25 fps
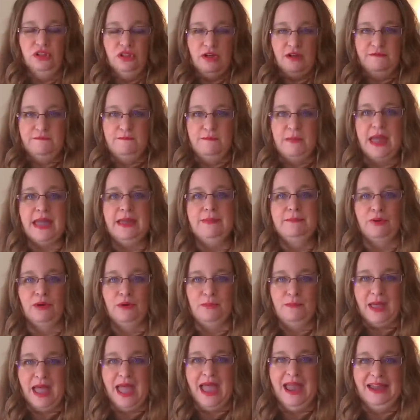of paper
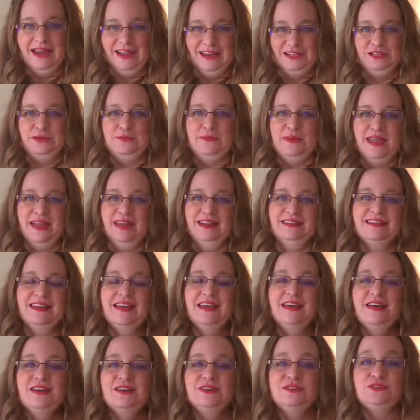management.
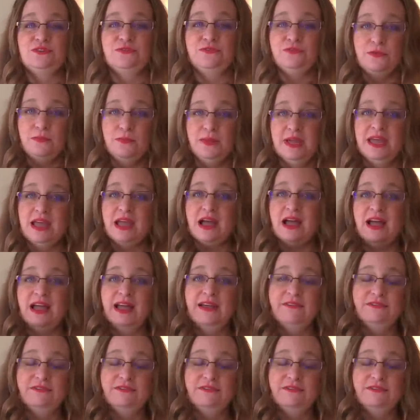So for me, I have a